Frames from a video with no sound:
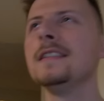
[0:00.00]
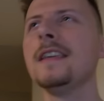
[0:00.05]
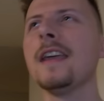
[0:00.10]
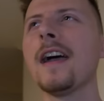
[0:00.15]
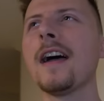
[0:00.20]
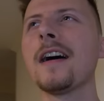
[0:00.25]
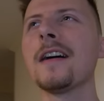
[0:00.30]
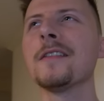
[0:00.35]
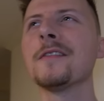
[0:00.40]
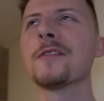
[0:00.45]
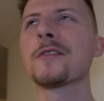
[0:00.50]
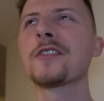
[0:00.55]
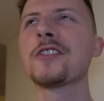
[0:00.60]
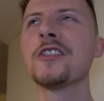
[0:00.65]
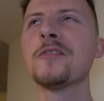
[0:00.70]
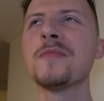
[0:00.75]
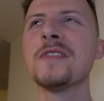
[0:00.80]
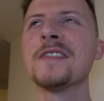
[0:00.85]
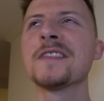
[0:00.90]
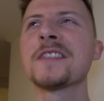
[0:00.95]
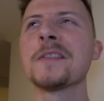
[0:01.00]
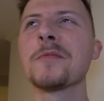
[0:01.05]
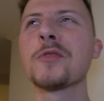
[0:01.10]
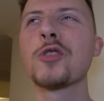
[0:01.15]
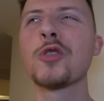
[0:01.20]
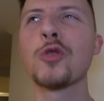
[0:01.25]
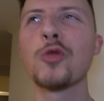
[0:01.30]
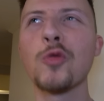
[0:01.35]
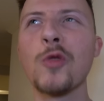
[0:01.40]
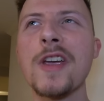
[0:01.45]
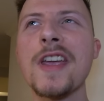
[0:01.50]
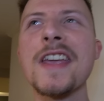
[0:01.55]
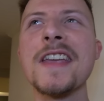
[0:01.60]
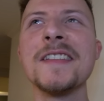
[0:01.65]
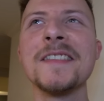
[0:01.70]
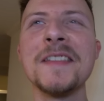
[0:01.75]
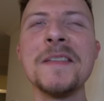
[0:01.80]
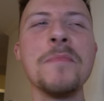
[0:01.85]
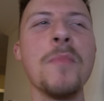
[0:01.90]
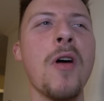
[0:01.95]
Yeah, there could have been some
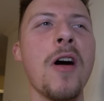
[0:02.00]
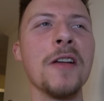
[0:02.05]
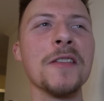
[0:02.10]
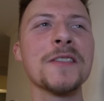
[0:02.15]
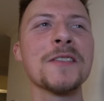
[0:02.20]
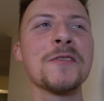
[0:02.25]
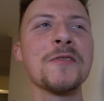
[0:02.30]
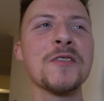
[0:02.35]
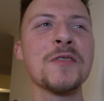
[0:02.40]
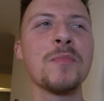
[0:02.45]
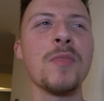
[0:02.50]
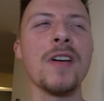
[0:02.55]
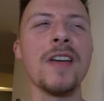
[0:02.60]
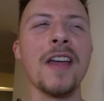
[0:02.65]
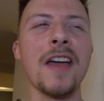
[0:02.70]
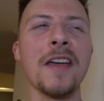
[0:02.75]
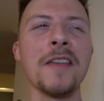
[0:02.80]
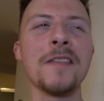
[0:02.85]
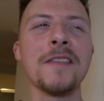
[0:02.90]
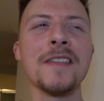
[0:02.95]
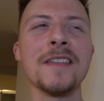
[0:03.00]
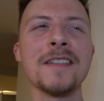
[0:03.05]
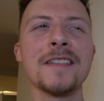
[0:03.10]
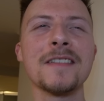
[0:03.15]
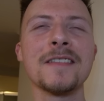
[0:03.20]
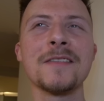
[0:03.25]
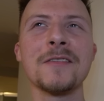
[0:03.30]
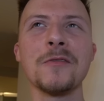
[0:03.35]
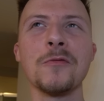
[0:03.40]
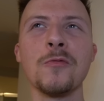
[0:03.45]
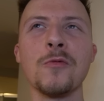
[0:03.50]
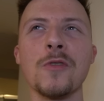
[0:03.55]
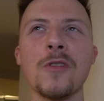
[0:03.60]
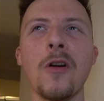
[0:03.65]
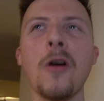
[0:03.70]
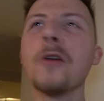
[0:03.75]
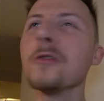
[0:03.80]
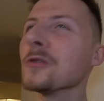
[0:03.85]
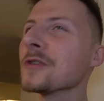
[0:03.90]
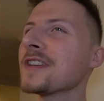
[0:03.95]
crazy monsters, but I think we're
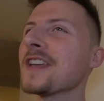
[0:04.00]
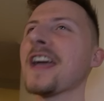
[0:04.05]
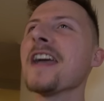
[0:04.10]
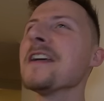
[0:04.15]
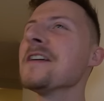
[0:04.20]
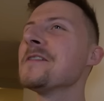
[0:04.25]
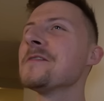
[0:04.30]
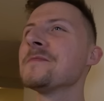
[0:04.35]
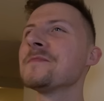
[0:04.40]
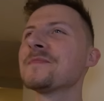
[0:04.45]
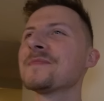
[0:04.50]
all okay.